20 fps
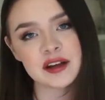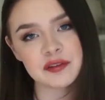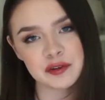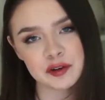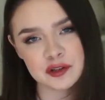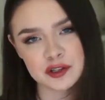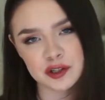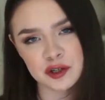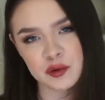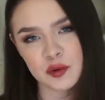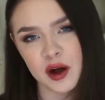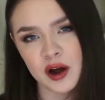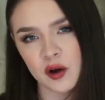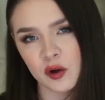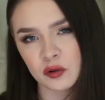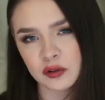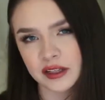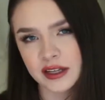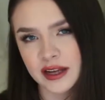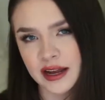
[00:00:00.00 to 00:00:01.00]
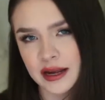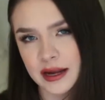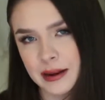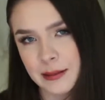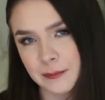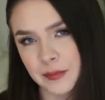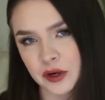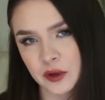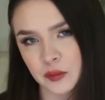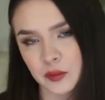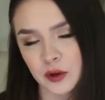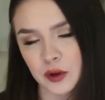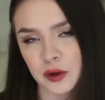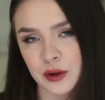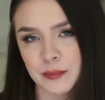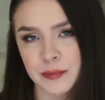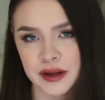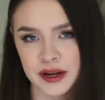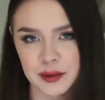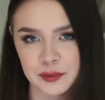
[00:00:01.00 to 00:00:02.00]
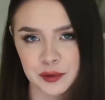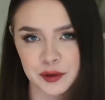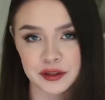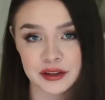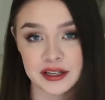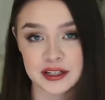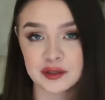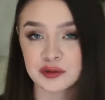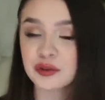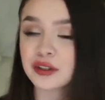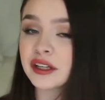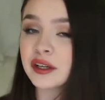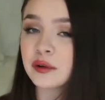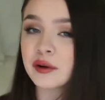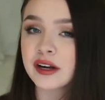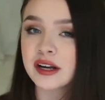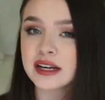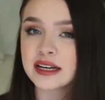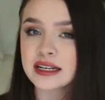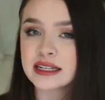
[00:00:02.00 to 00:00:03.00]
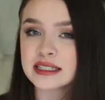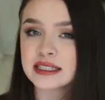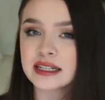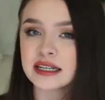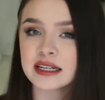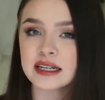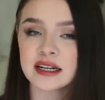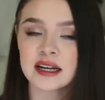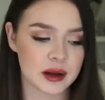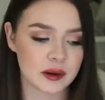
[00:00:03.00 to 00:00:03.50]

If you do want only a minimal makeup look that's really quick and easy,